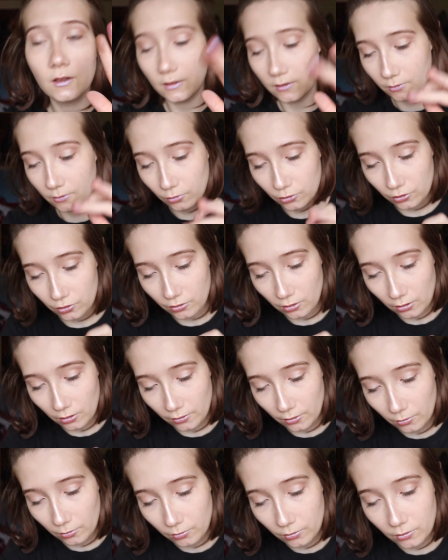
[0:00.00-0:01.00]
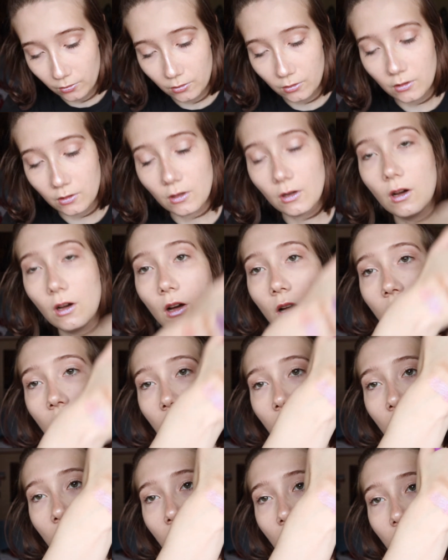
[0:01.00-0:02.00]
It's a gorgeous color though. Oh.
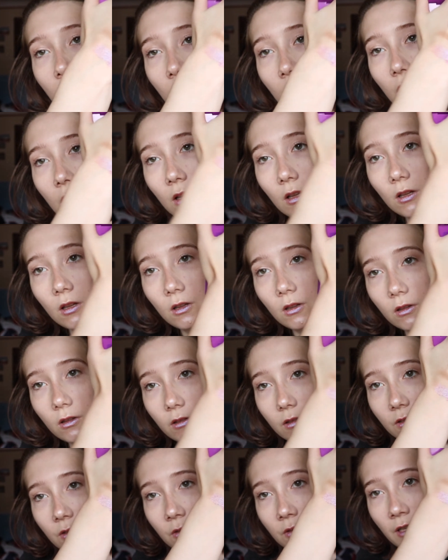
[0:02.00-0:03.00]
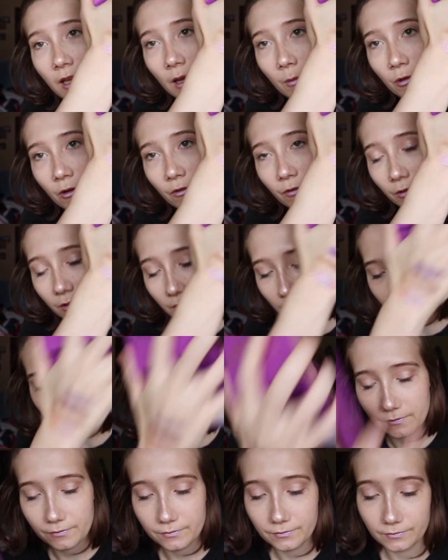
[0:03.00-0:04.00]
Do you see how beautiful it
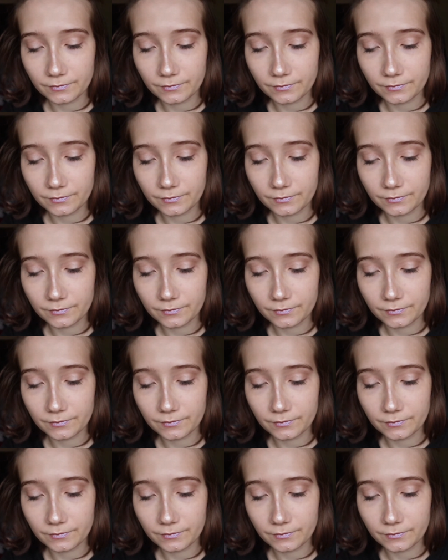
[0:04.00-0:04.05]
is?